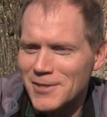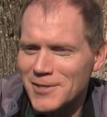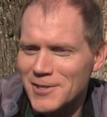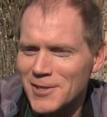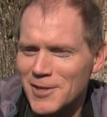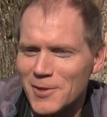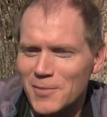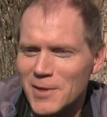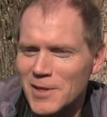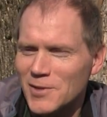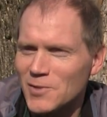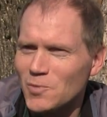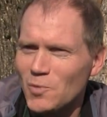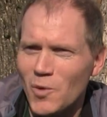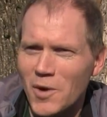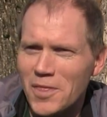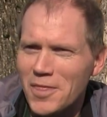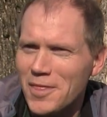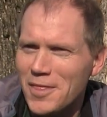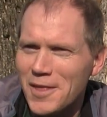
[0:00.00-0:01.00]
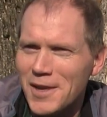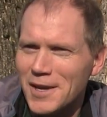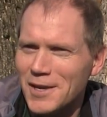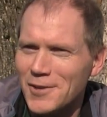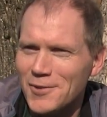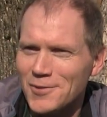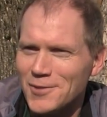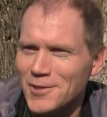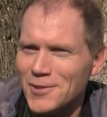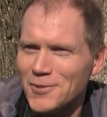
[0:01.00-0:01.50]
just going to be this one thing
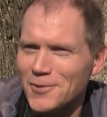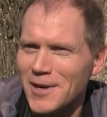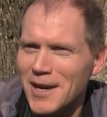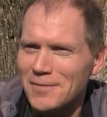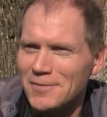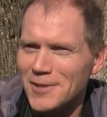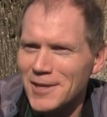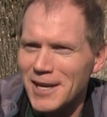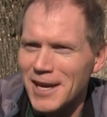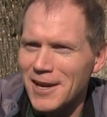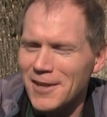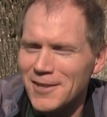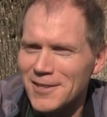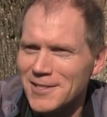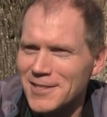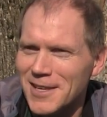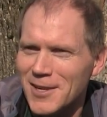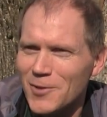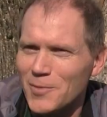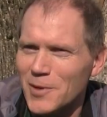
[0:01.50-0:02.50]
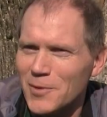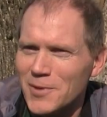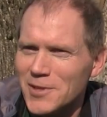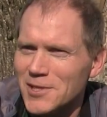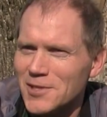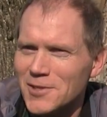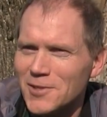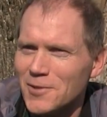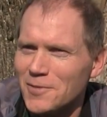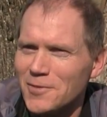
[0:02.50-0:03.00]
you do after college, and that'll be what
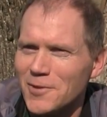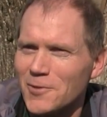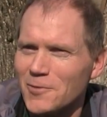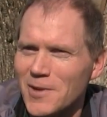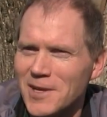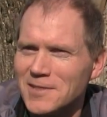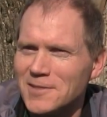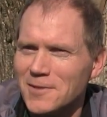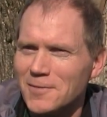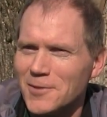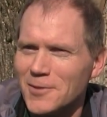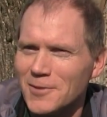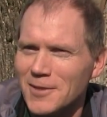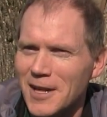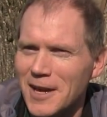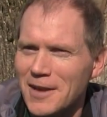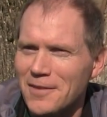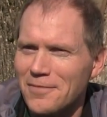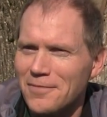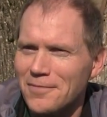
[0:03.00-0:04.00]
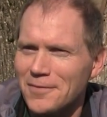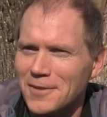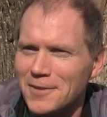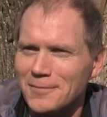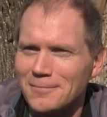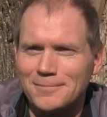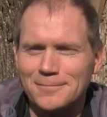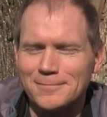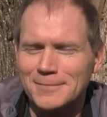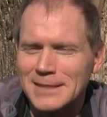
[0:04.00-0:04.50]
you do for the rest of your life.
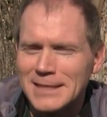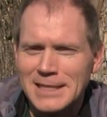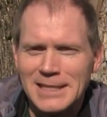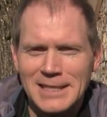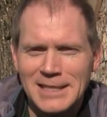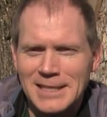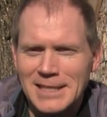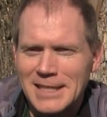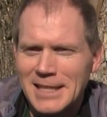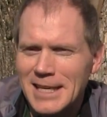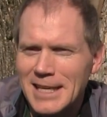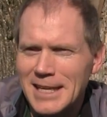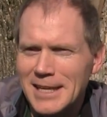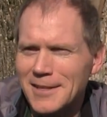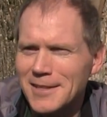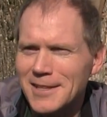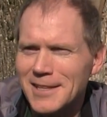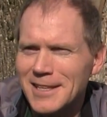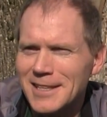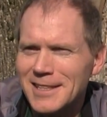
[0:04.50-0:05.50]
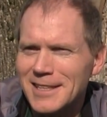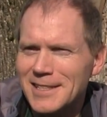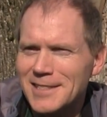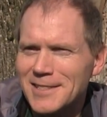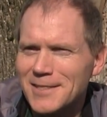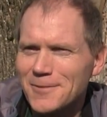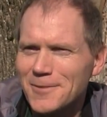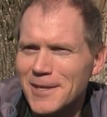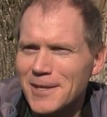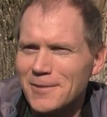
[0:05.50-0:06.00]
I think
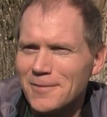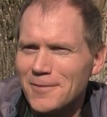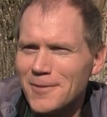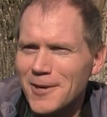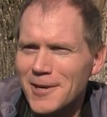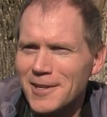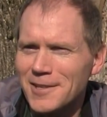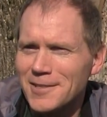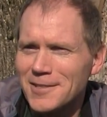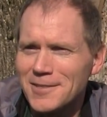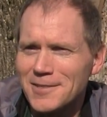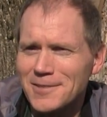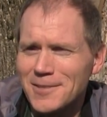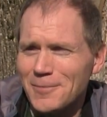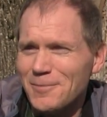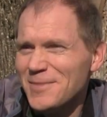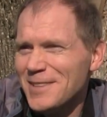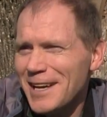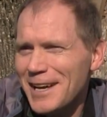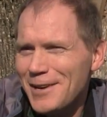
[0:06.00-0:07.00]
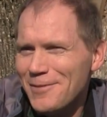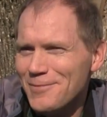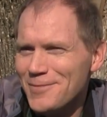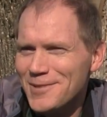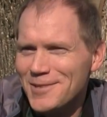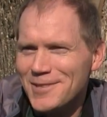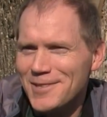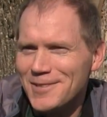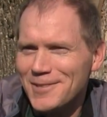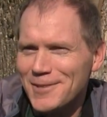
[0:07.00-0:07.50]
that's the way it works.
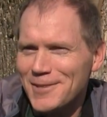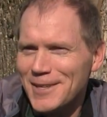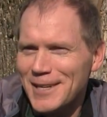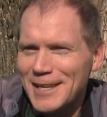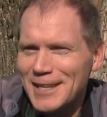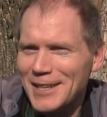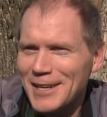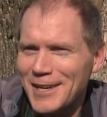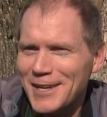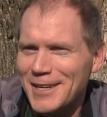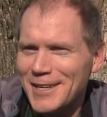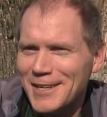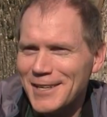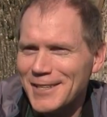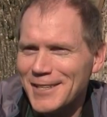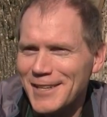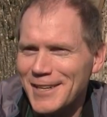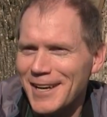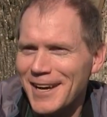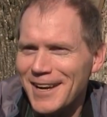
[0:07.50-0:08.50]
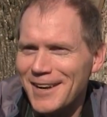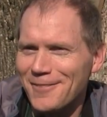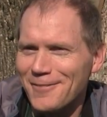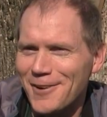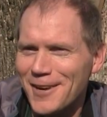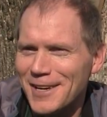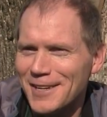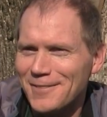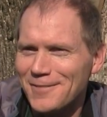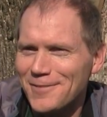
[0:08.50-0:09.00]
Sometimes you get lucky and you got it
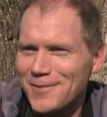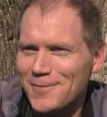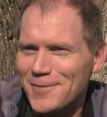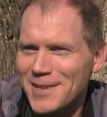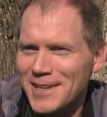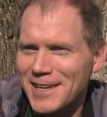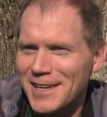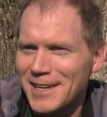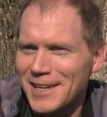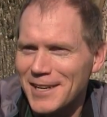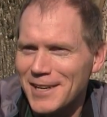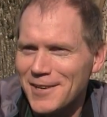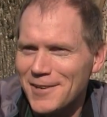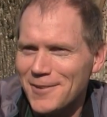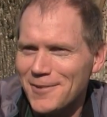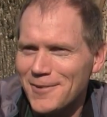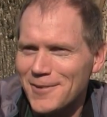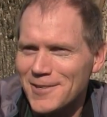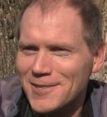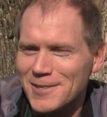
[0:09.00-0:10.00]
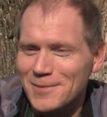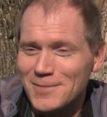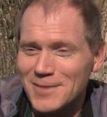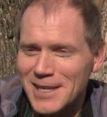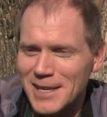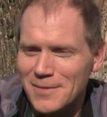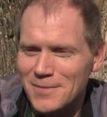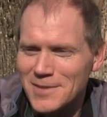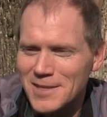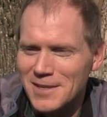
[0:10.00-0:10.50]
right from the get-go, or
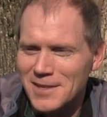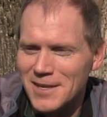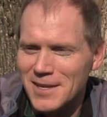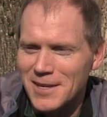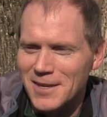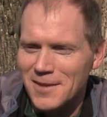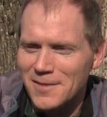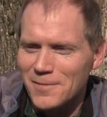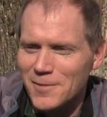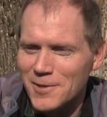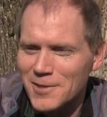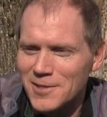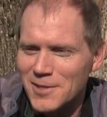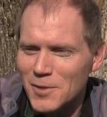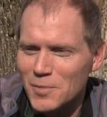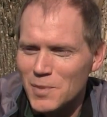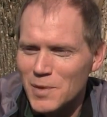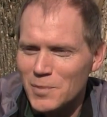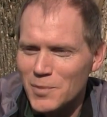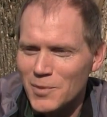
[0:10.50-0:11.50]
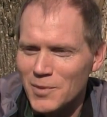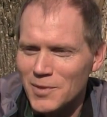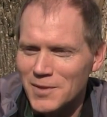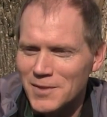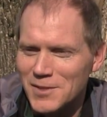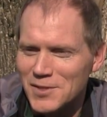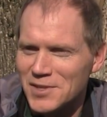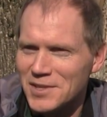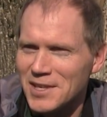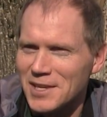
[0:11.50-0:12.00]
sometimes I think, unfortunately, people
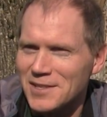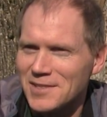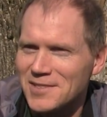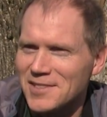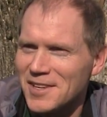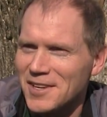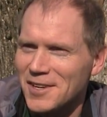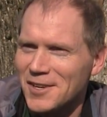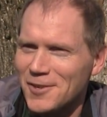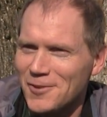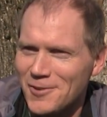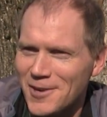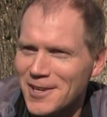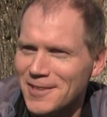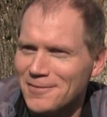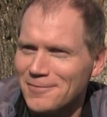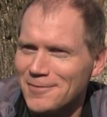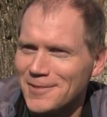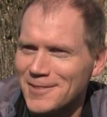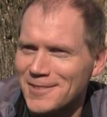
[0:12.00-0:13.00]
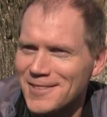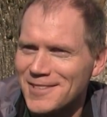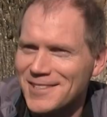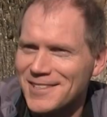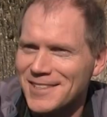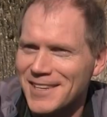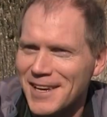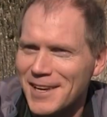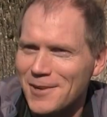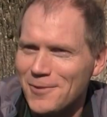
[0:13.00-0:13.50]
will just get stuck in a rut and
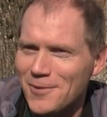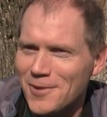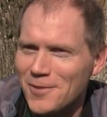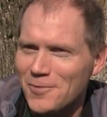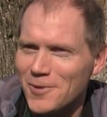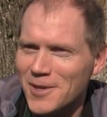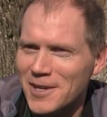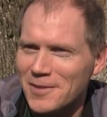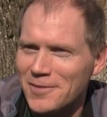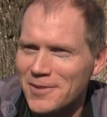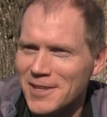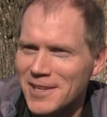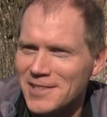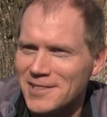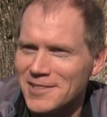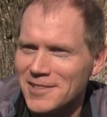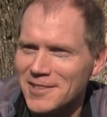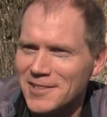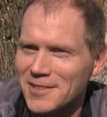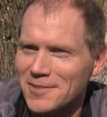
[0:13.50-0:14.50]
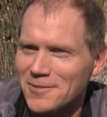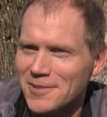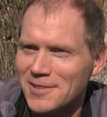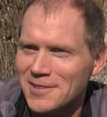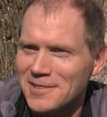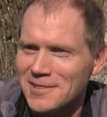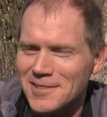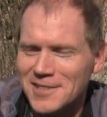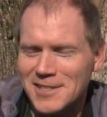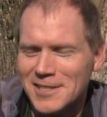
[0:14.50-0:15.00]
stay with whatever they started with.